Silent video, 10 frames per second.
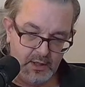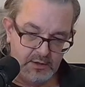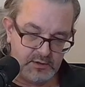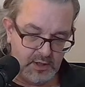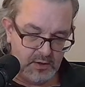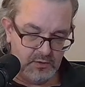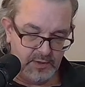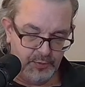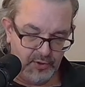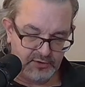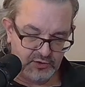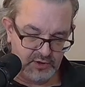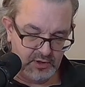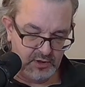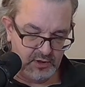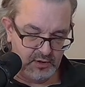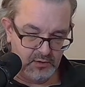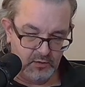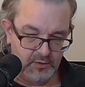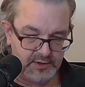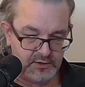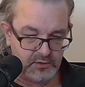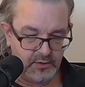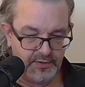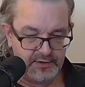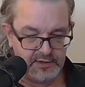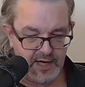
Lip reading: So depression, all these sort of things.